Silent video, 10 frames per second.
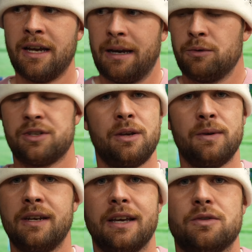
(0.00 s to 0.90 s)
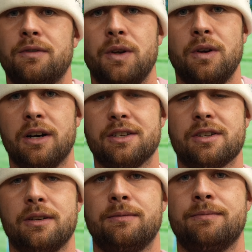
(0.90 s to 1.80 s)
and we'll see you in the next review, guys.
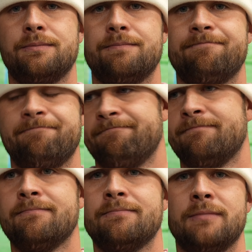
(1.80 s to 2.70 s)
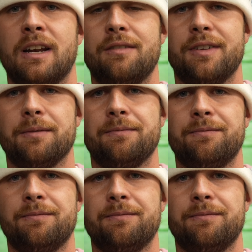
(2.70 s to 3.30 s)
Love it.